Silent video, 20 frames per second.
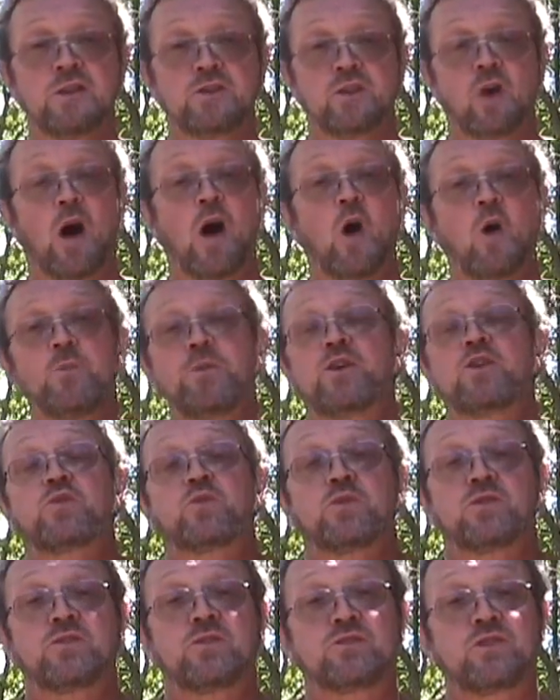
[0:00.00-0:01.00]
So I hope
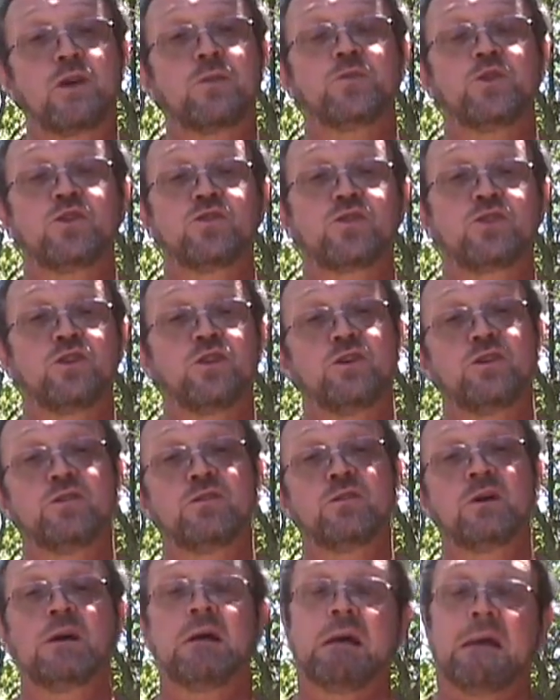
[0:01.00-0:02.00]
this was of some use to
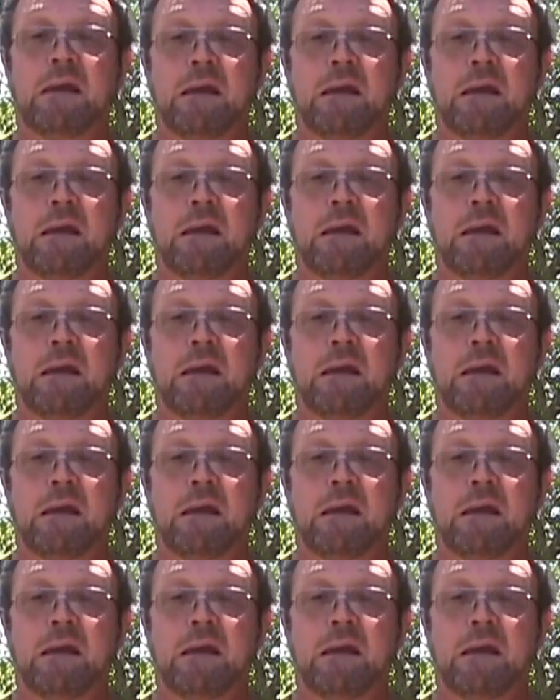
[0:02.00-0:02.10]
you.